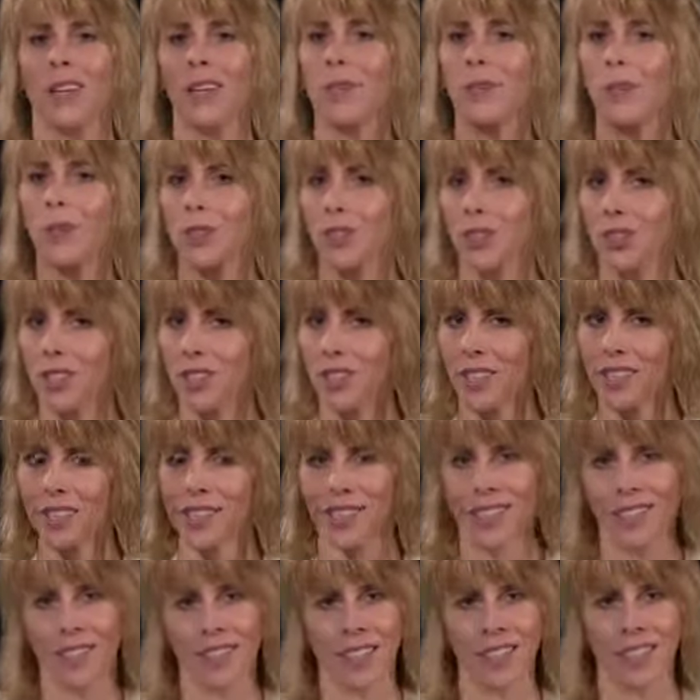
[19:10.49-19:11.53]
which
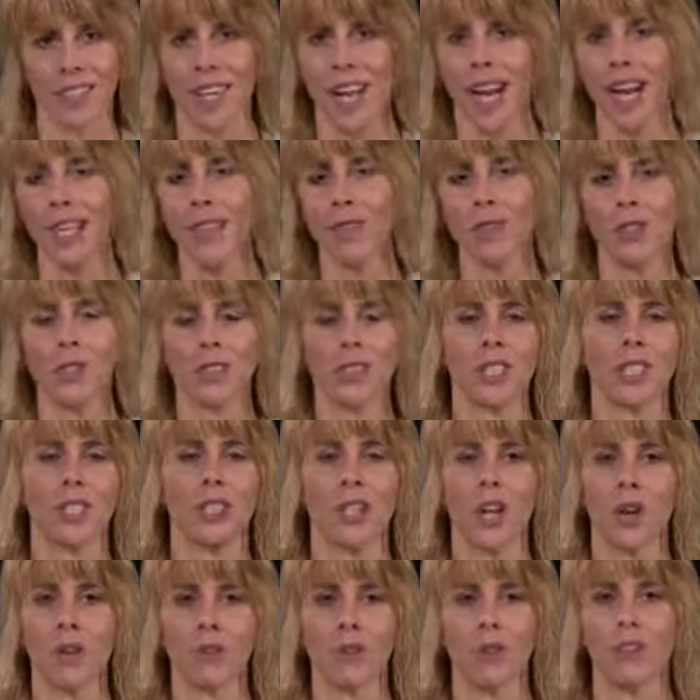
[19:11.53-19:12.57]
it's kind of just a
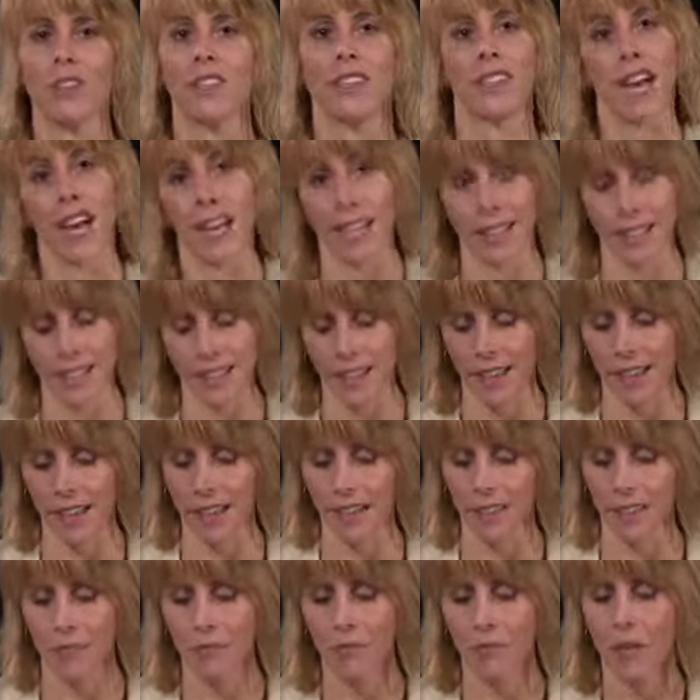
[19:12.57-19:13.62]
general
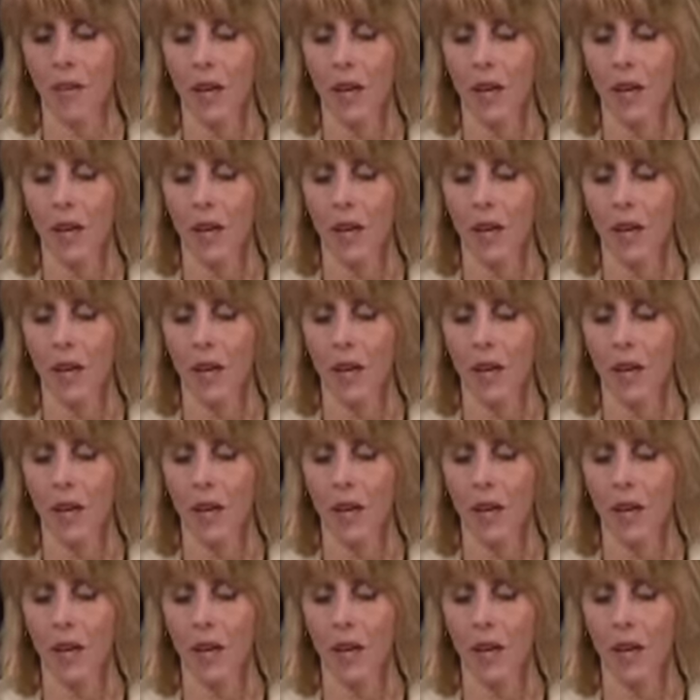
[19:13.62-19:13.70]
guideline.